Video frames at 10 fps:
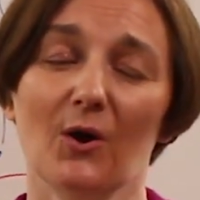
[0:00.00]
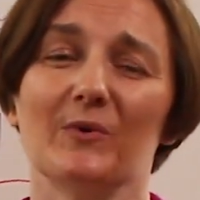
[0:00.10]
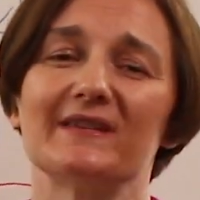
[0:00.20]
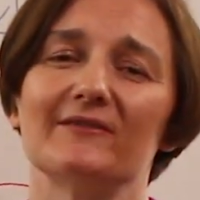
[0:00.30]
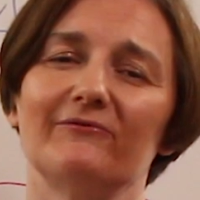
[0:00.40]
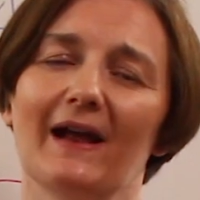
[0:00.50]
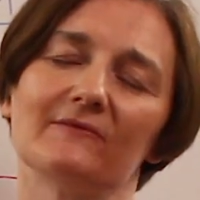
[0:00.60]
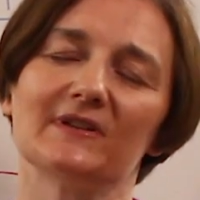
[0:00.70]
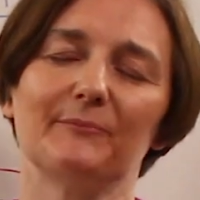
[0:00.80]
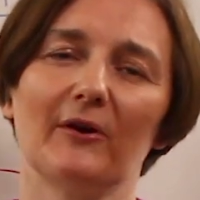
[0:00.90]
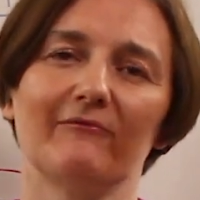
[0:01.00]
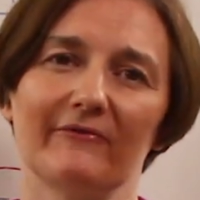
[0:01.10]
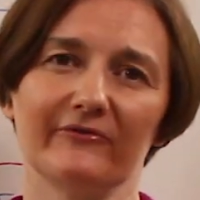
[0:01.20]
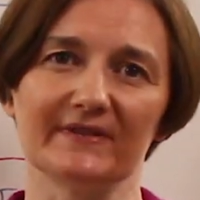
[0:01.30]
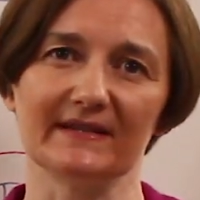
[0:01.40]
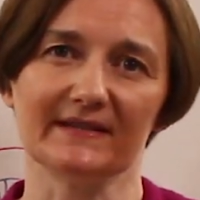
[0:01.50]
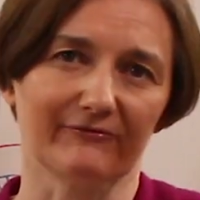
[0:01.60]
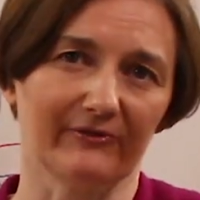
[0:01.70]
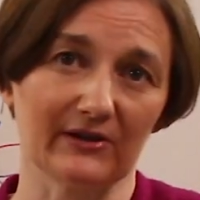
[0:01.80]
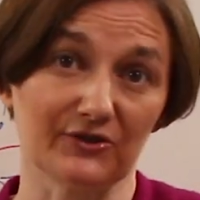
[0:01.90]
We're surrounded by references to
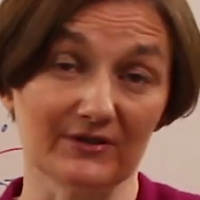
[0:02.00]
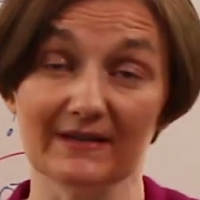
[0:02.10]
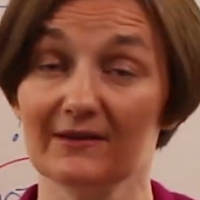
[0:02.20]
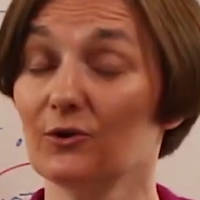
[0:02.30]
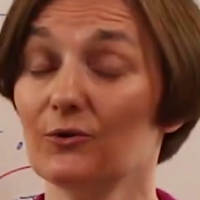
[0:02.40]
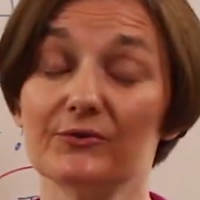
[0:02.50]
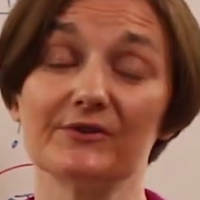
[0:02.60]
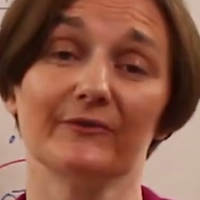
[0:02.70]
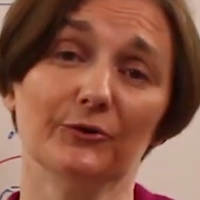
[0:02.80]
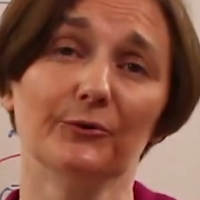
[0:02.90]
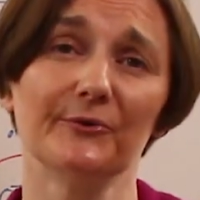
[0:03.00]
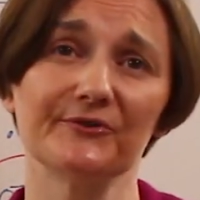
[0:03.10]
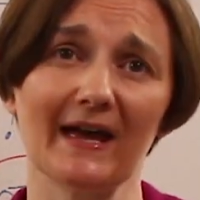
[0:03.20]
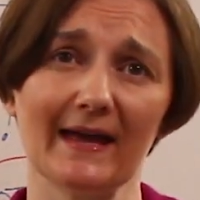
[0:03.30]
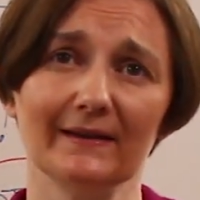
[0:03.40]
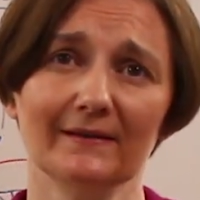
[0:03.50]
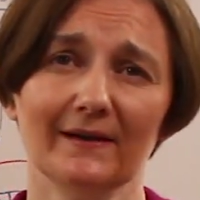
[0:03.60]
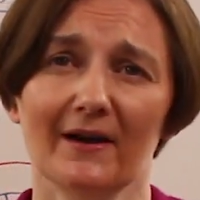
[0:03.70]
fractions in the course of a normal day.